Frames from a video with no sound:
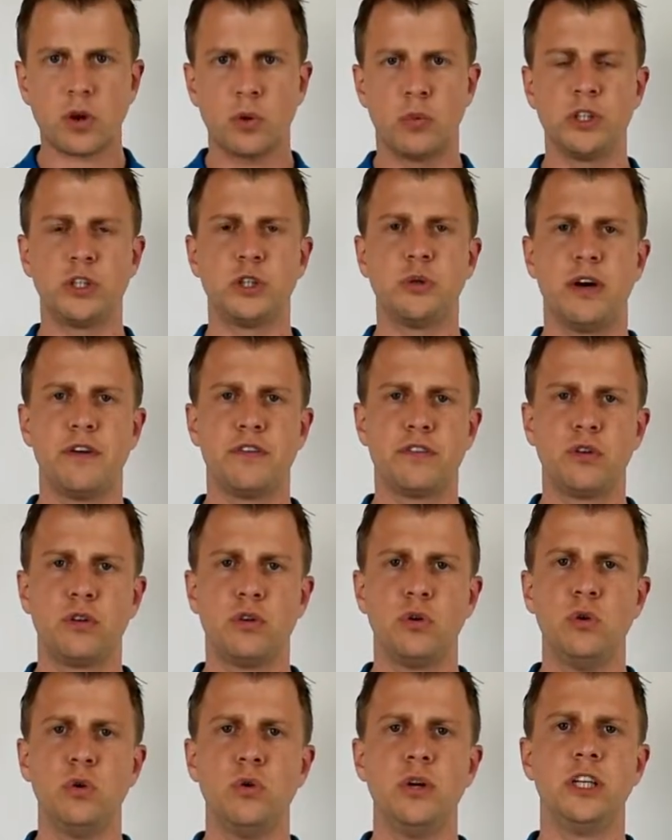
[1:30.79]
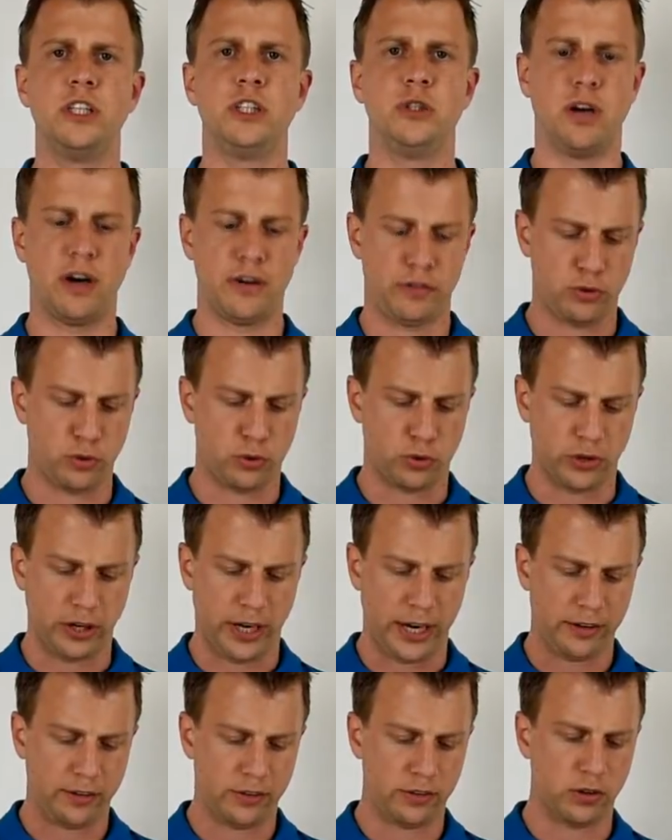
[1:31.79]
What you have to do is you have to
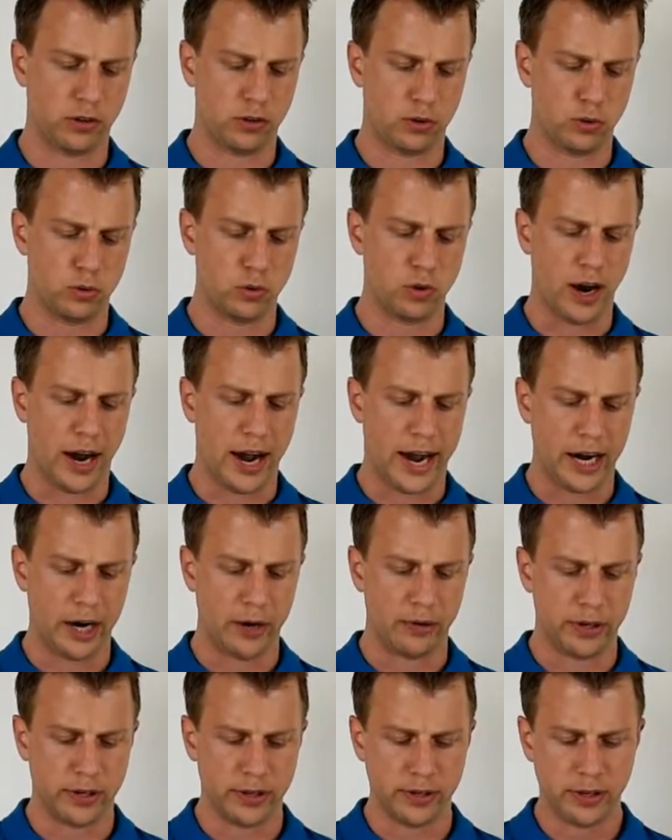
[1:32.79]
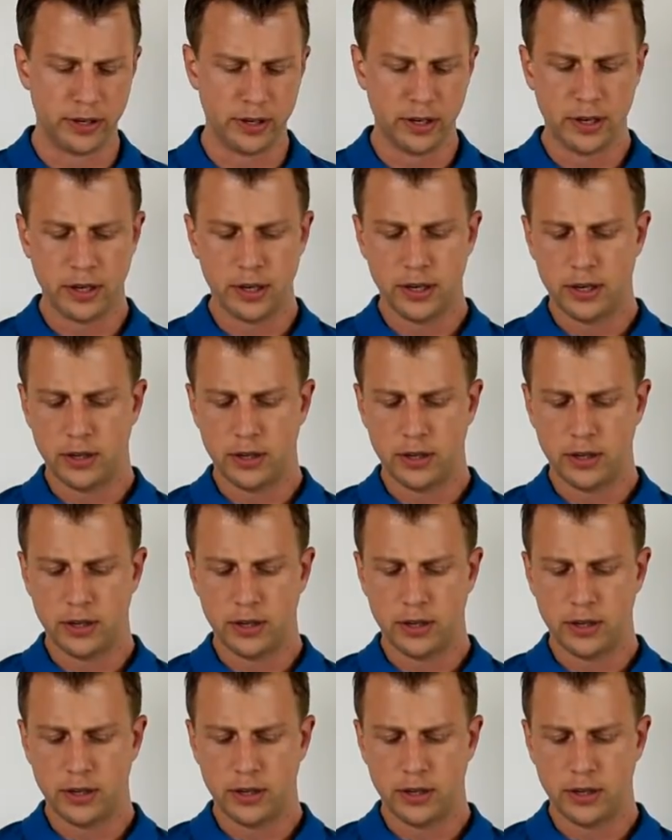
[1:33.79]
connect the 2 iron